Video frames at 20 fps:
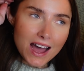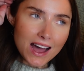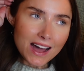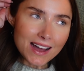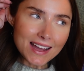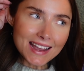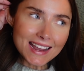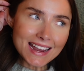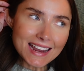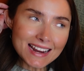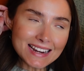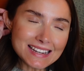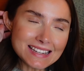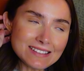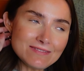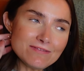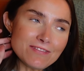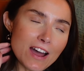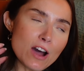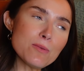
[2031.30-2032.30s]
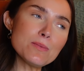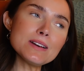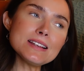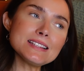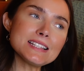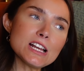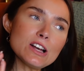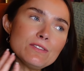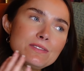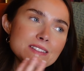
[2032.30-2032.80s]
I found
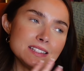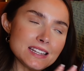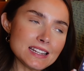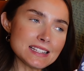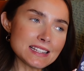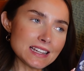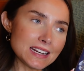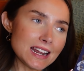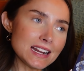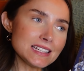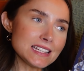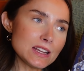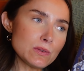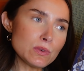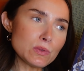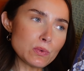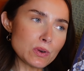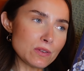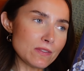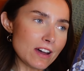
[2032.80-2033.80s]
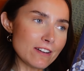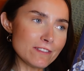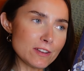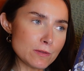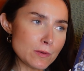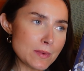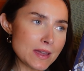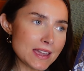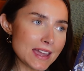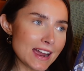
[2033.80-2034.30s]
myself disconnecting with one of our
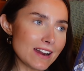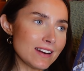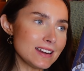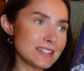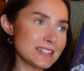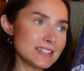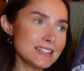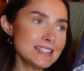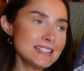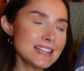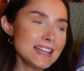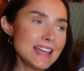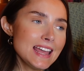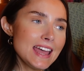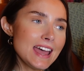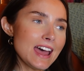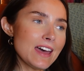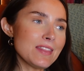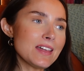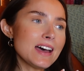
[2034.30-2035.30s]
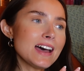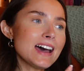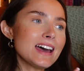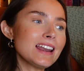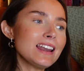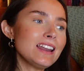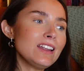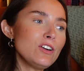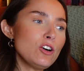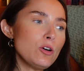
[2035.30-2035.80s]
female main characters, and that had
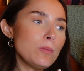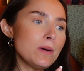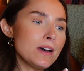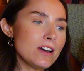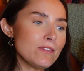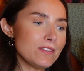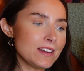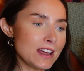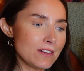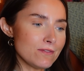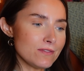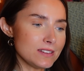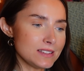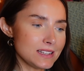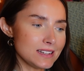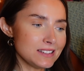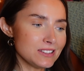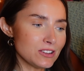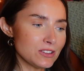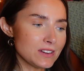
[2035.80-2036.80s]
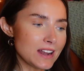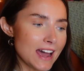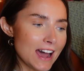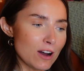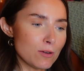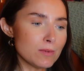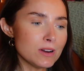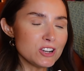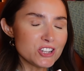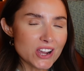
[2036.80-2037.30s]
a little bit of an emphasis on how
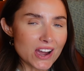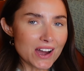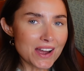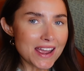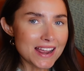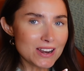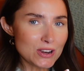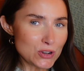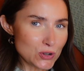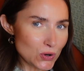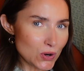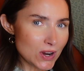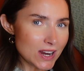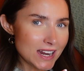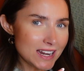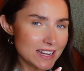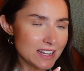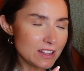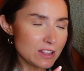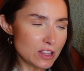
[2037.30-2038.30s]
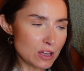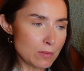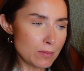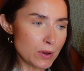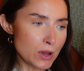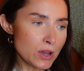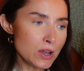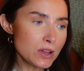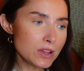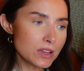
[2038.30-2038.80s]
much I enjoyed the
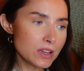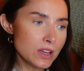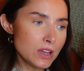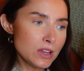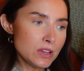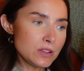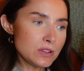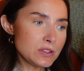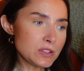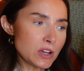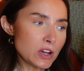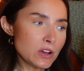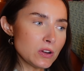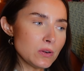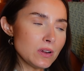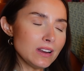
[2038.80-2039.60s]
book. So